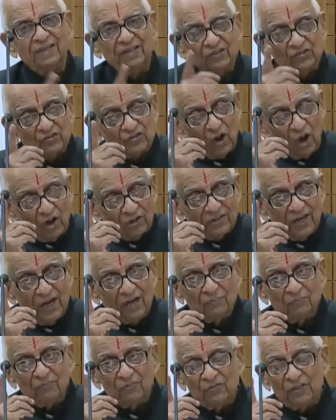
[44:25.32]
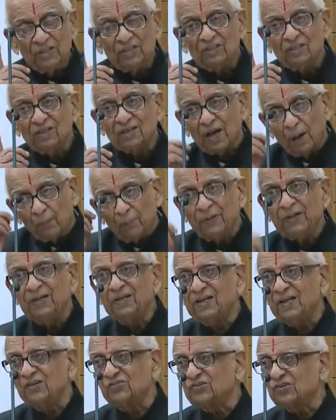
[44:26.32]
We started with
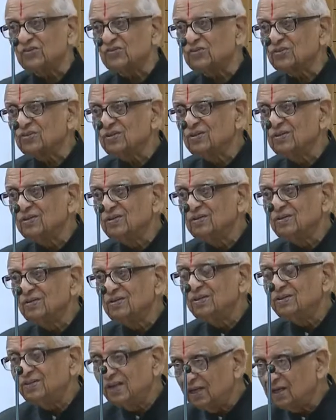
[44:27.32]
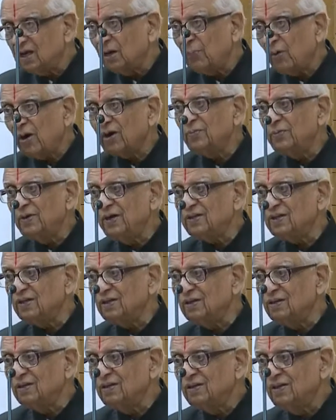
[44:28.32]
company cases, general body
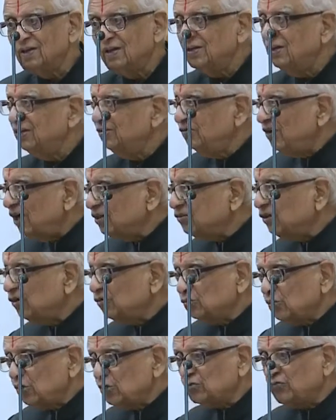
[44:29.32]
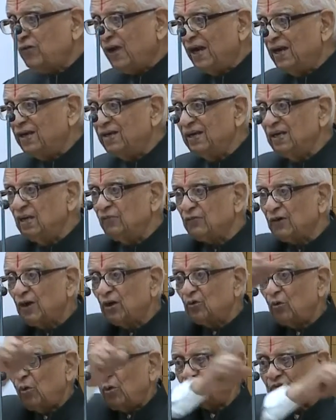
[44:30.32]
meeting, injunction suits filed in
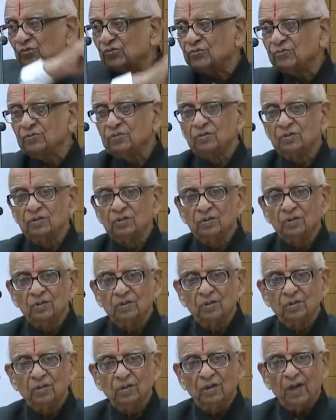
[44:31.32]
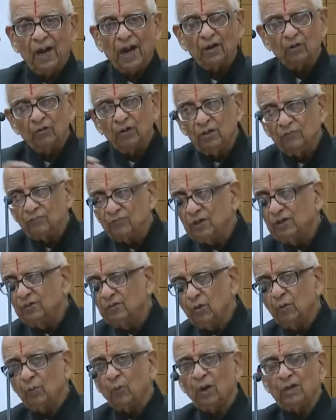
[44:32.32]
different courts. And we,
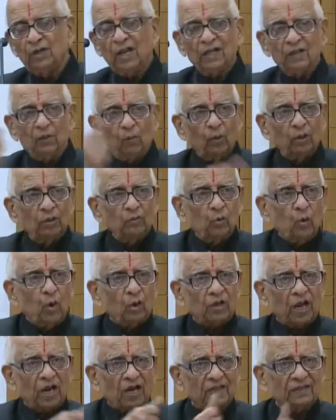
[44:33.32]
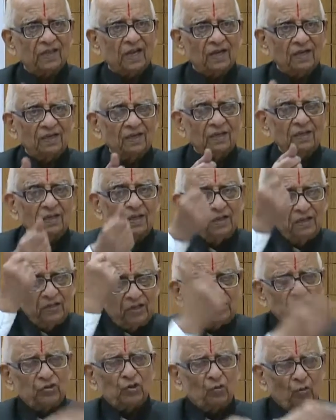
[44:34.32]
you one, one court or other,
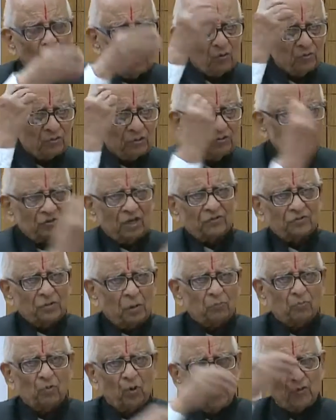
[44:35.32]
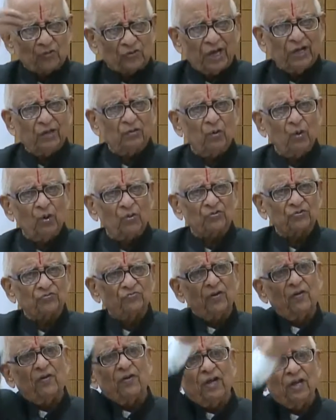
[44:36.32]
district courts, uh, sub courts, high courts,
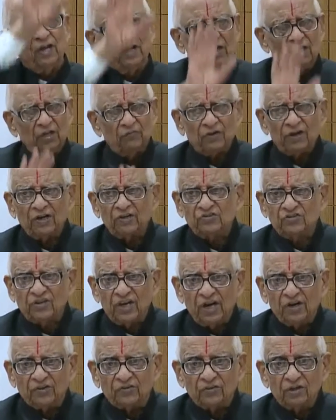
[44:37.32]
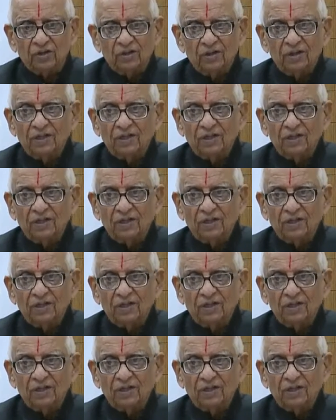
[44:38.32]
the different states.